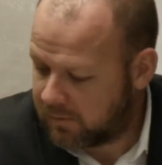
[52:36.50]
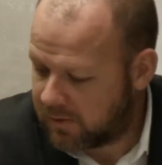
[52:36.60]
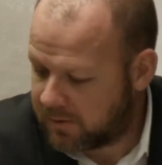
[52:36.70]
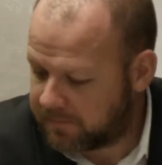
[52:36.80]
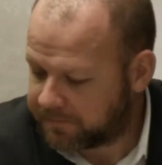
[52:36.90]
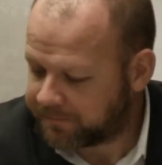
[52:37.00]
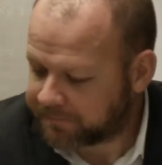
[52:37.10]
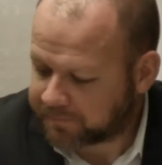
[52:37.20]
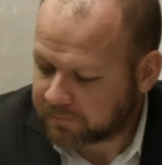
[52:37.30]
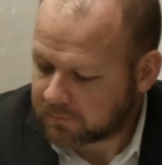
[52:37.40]
All
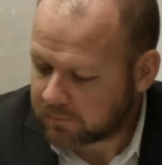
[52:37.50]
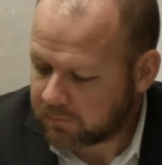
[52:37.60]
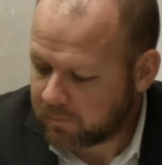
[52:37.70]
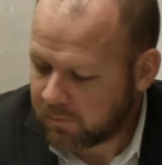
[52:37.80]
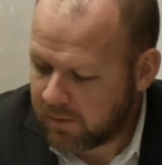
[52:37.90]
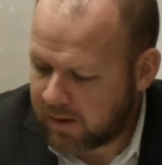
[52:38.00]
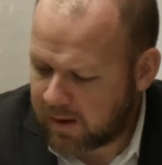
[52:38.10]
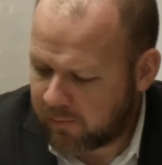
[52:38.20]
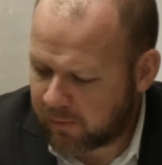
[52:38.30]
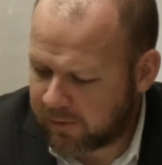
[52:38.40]

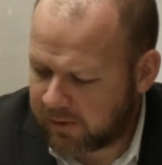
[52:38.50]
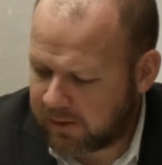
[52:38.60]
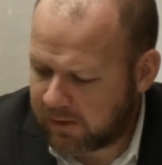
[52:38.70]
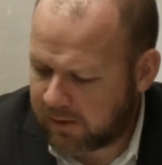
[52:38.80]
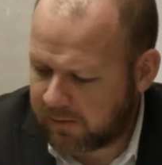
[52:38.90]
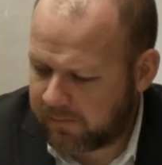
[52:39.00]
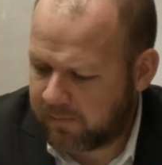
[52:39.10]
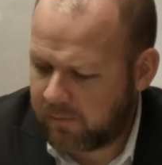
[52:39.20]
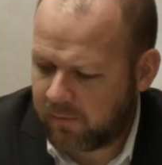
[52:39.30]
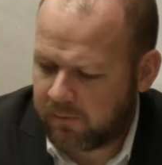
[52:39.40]
right. We're going to
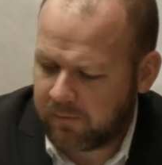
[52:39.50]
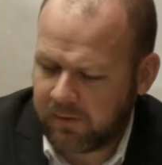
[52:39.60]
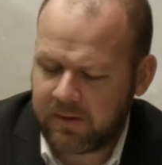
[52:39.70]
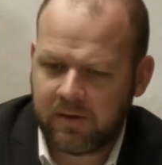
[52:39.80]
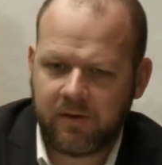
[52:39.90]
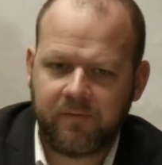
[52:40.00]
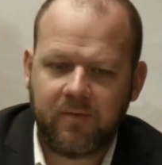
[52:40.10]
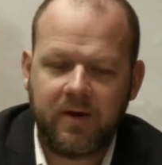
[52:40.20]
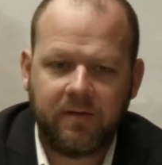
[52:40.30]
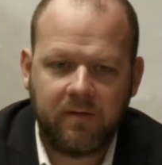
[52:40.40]
we'll end off
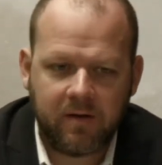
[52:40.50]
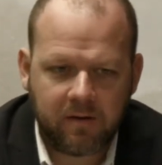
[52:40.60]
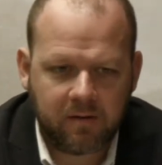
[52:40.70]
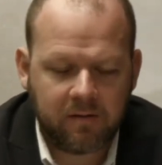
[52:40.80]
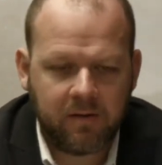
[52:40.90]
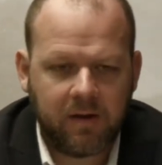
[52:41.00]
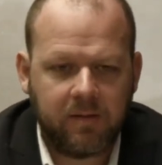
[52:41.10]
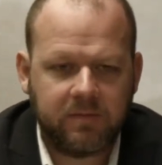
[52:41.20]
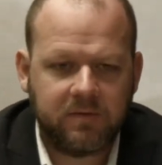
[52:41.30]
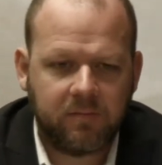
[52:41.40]
right there.
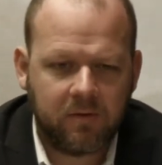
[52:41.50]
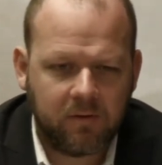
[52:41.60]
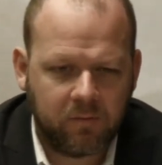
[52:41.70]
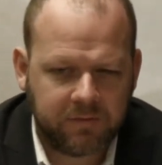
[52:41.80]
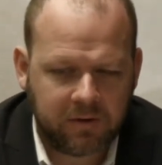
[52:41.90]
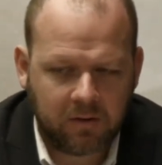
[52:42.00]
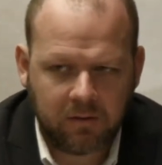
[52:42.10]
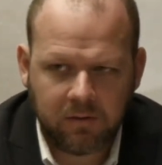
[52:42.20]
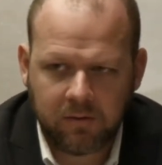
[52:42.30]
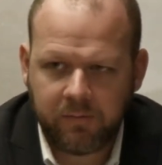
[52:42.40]
Tomorrow we'll talk
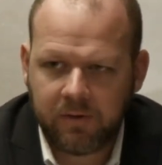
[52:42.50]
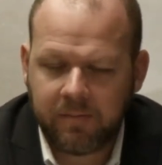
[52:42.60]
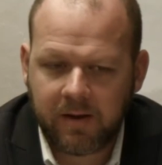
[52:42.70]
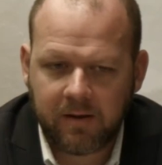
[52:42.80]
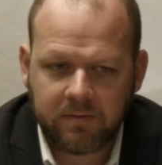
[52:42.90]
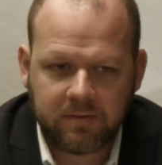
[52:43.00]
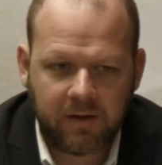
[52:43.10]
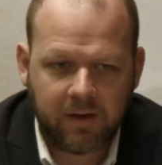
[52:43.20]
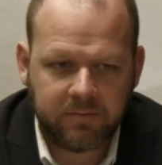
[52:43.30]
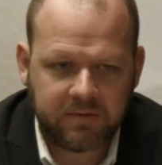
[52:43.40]
a little bit about
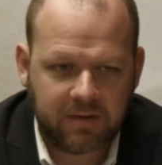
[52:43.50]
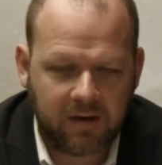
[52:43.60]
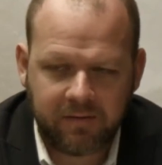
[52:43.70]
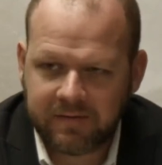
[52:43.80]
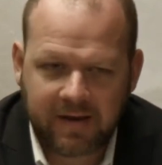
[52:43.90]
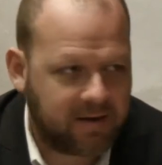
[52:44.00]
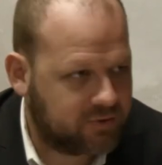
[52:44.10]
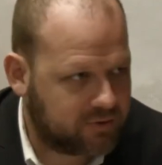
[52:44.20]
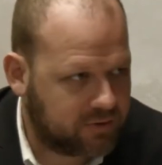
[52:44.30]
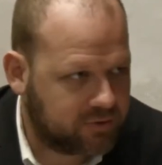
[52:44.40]
just kind of the
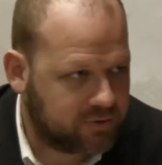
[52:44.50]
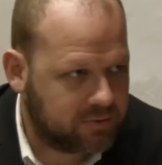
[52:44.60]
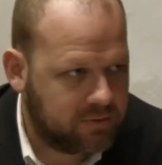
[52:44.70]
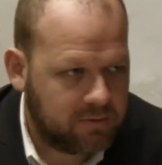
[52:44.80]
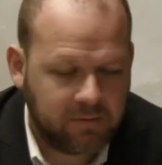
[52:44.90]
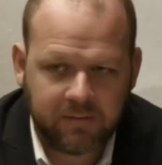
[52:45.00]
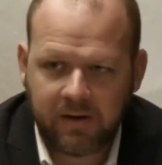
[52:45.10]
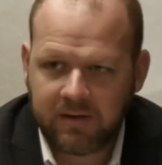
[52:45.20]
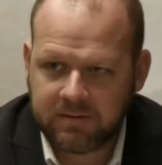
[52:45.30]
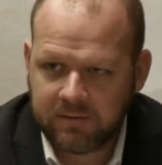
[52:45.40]
tax structure
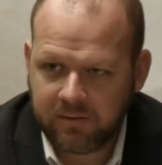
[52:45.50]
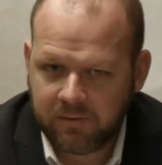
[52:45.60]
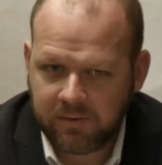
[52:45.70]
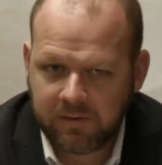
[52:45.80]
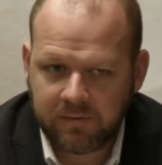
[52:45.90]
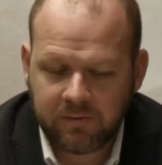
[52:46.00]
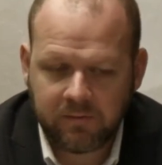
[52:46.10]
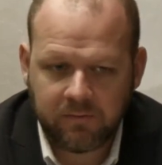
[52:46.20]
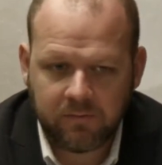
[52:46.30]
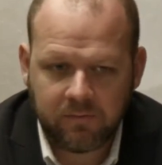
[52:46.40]
that has to go
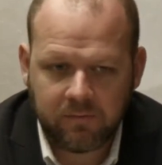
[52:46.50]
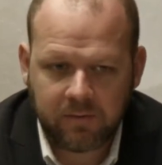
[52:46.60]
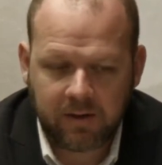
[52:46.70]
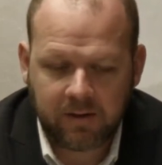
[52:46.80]
into